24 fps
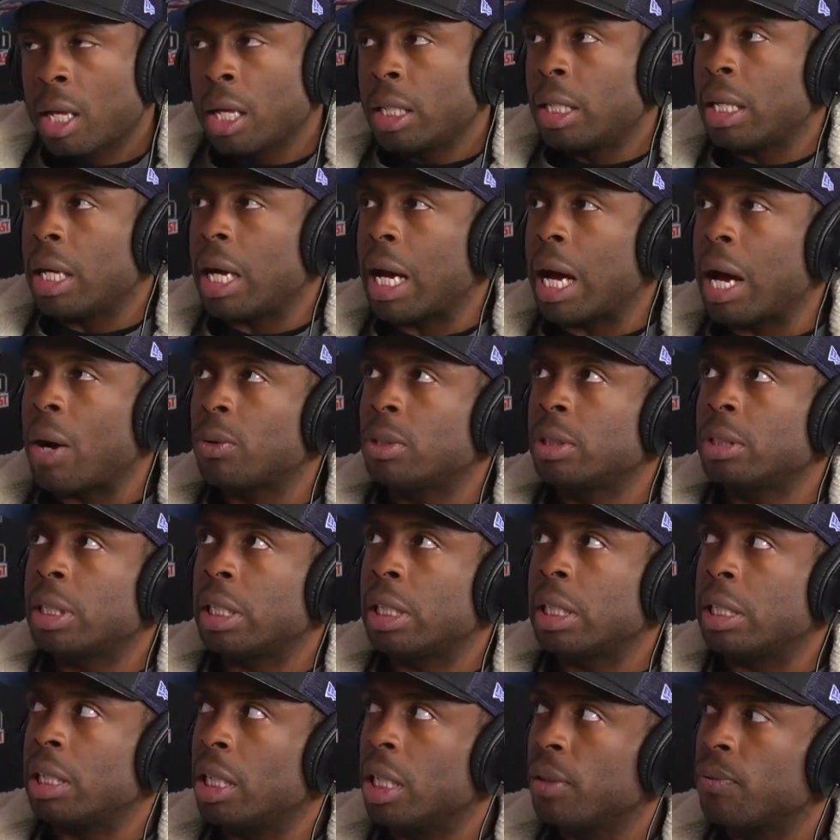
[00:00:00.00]
Yeah, I would
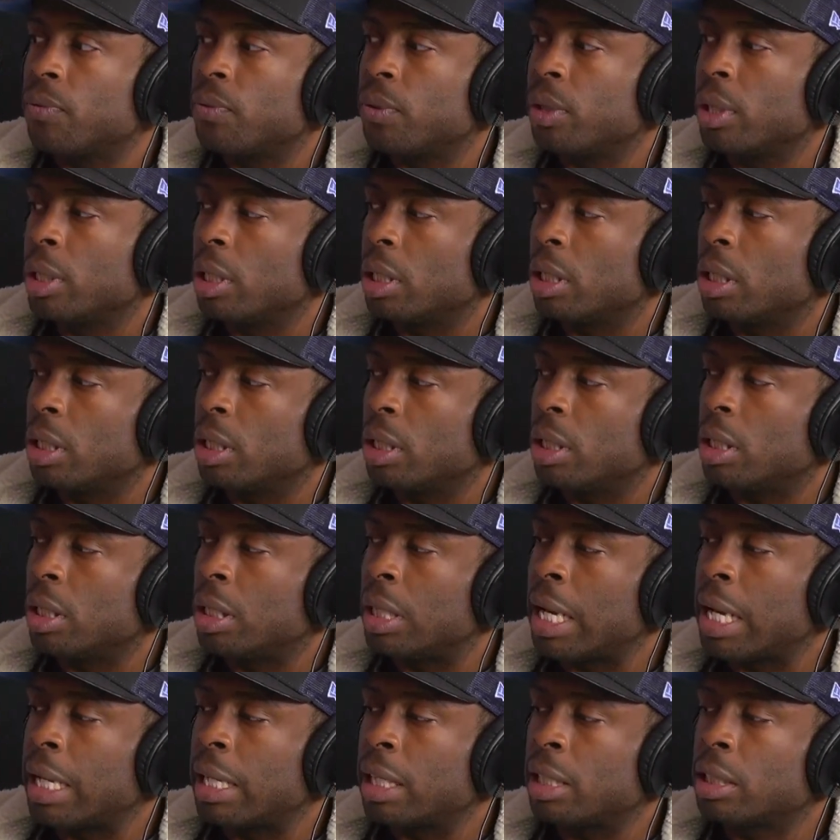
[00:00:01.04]
say definitely
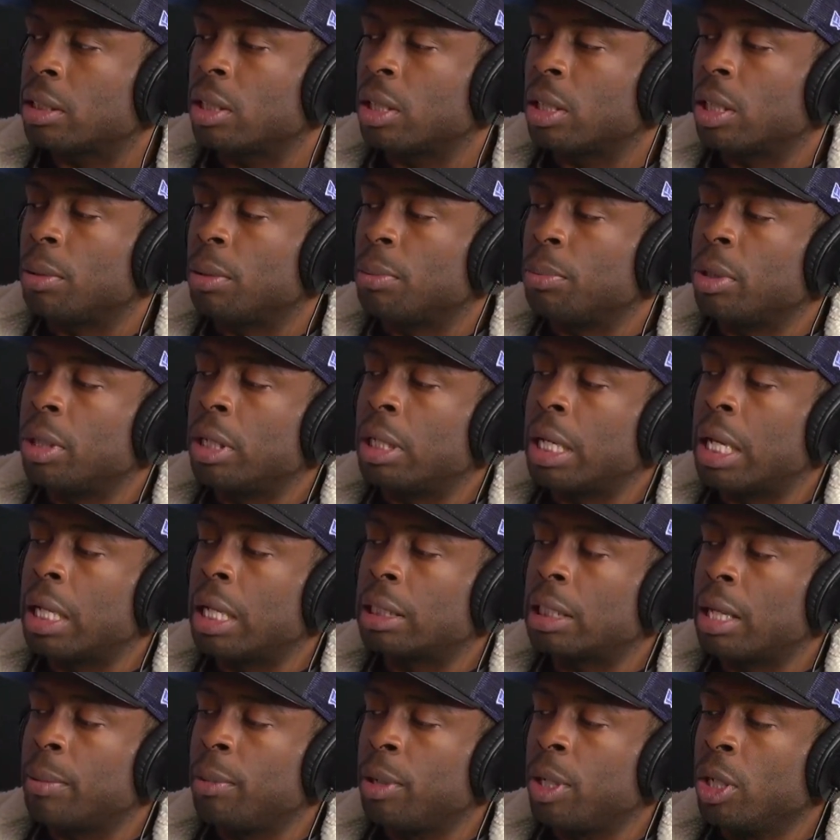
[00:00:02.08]
not necessarily putting out
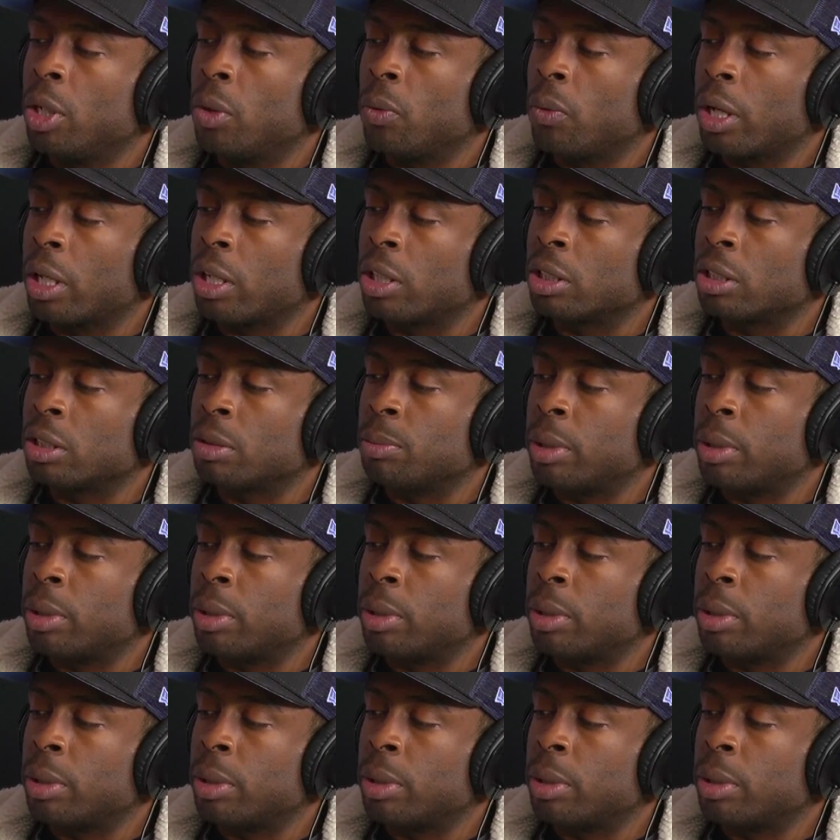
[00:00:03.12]
that many records,